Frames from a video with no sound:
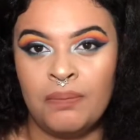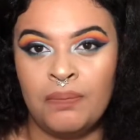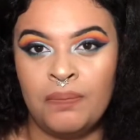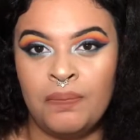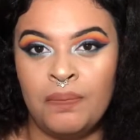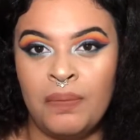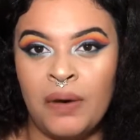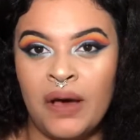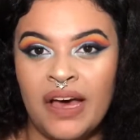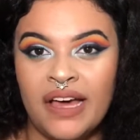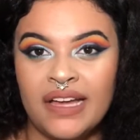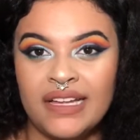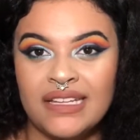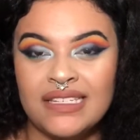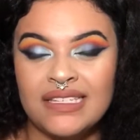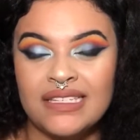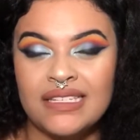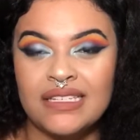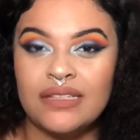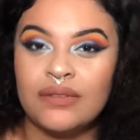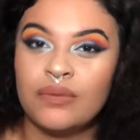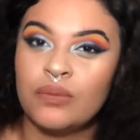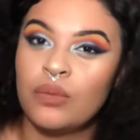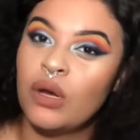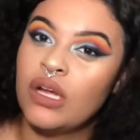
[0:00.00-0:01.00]

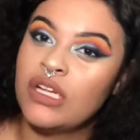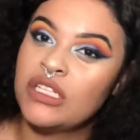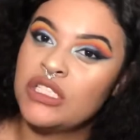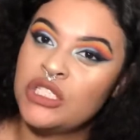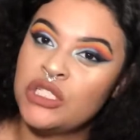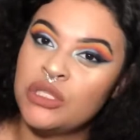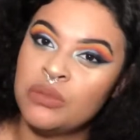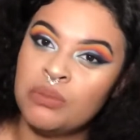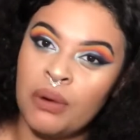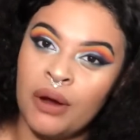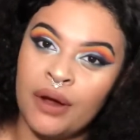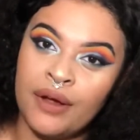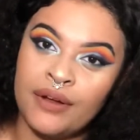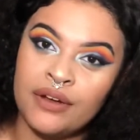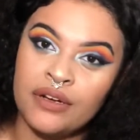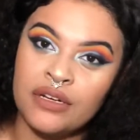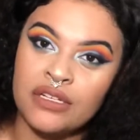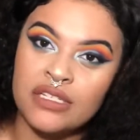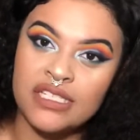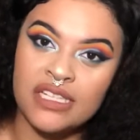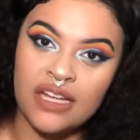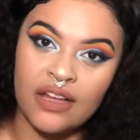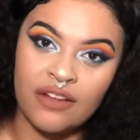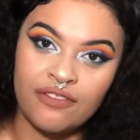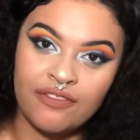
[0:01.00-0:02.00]
But once you burn
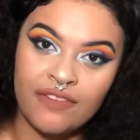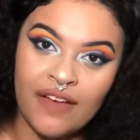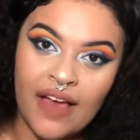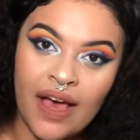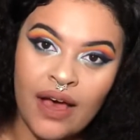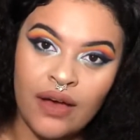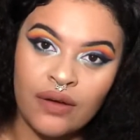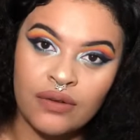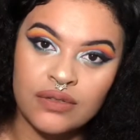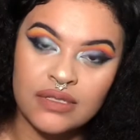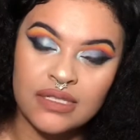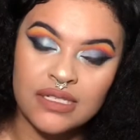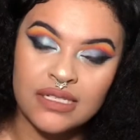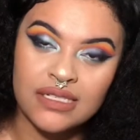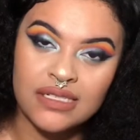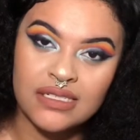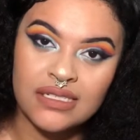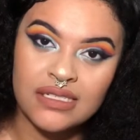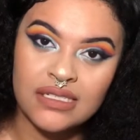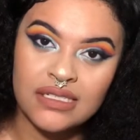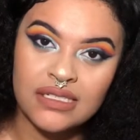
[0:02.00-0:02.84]
yourself out,